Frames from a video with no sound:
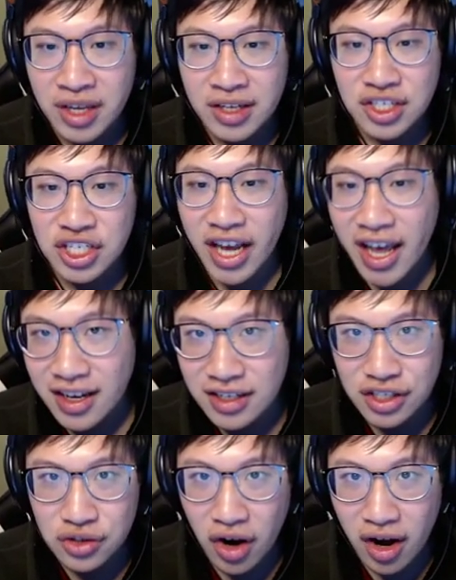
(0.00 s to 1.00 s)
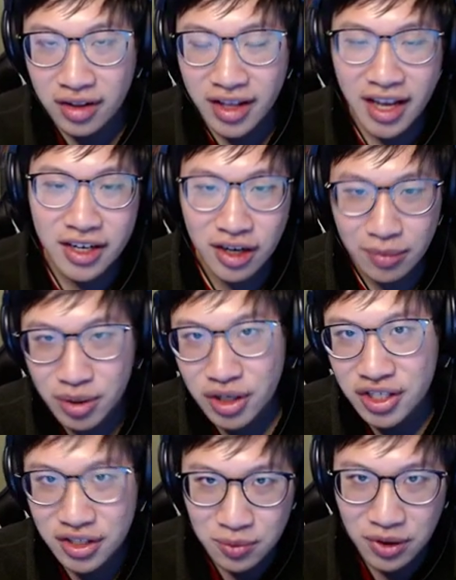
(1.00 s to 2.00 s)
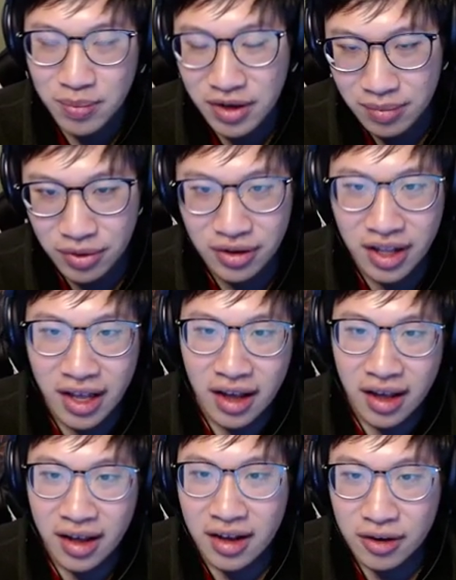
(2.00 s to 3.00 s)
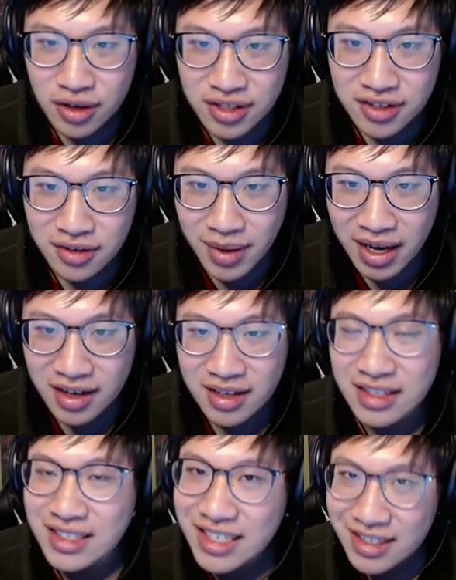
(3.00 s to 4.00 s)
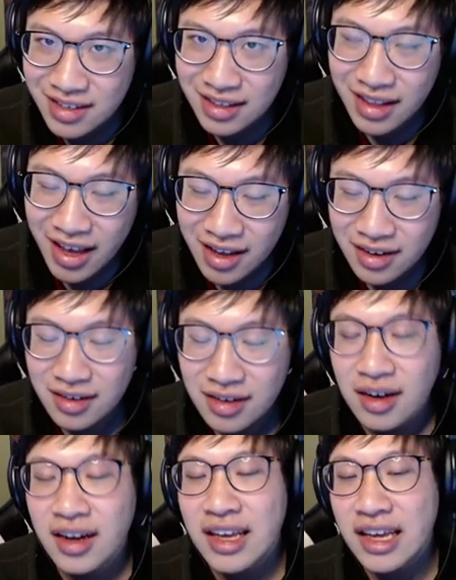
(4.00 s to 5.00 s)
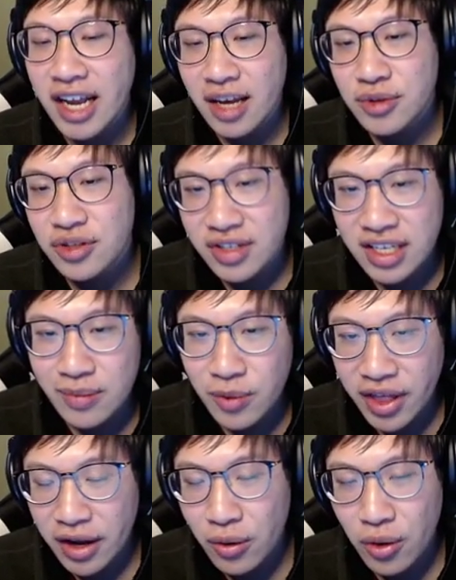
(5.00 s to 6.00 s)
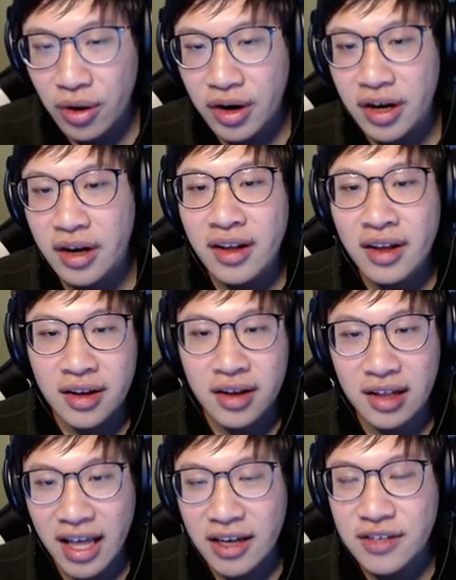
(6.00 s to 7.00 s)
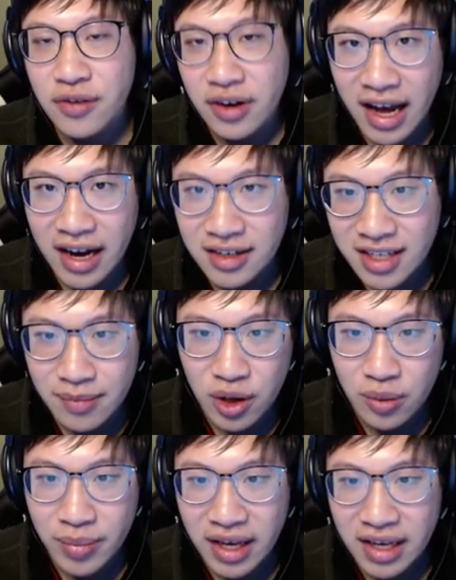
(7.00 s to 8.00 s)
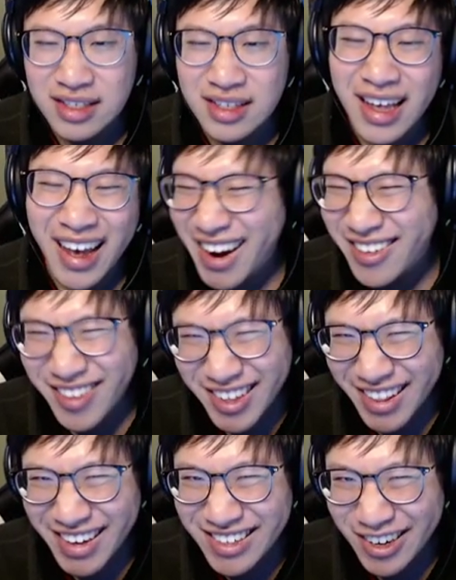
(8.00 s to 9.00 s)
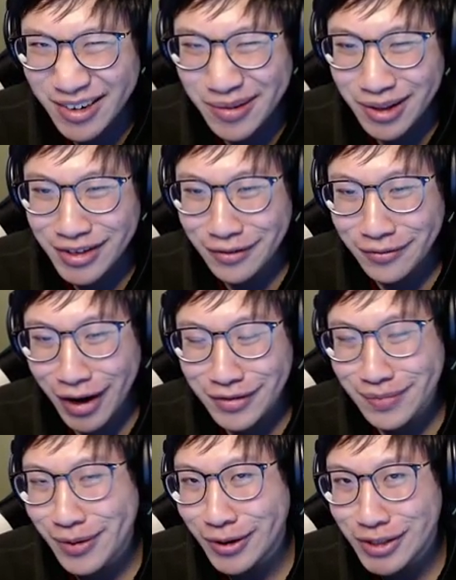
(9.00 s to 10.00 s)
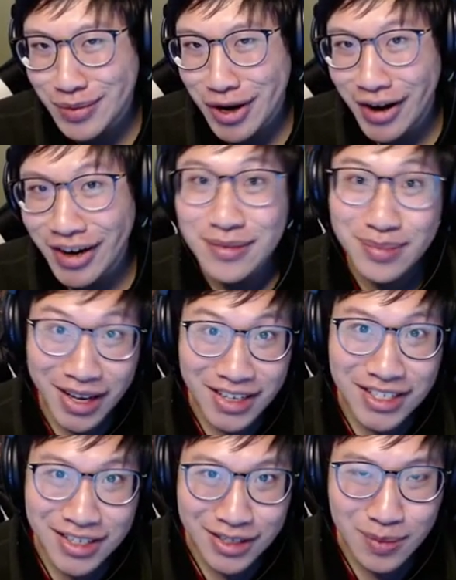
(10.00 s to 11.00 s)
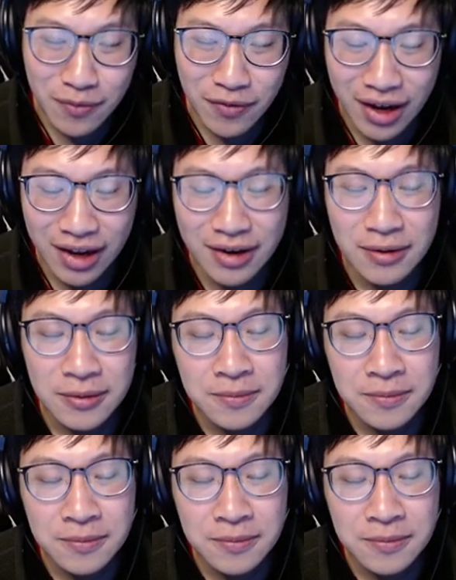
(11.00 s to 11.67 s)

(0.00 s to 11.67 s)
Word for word: Chen, strong laner, pushes with people. Crystal Maiden, decent laner, enables her team with that aura, allows for a higher tempo pace. I don't really like Dark Willow as a five support, to be honest, but she does provide